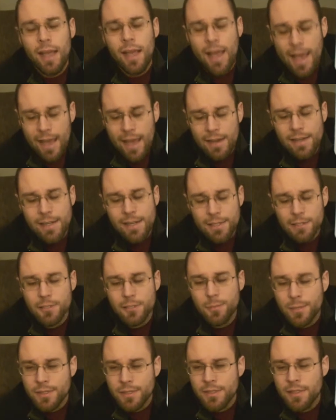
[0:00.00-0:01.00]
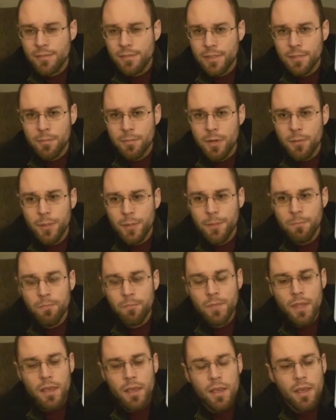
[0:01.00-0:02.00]
at each specific moment.
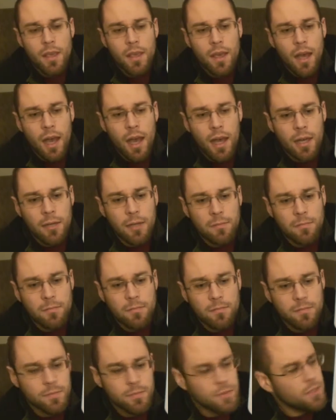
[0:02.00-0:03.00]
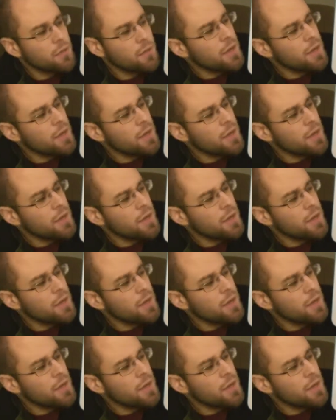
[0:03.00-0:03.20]
So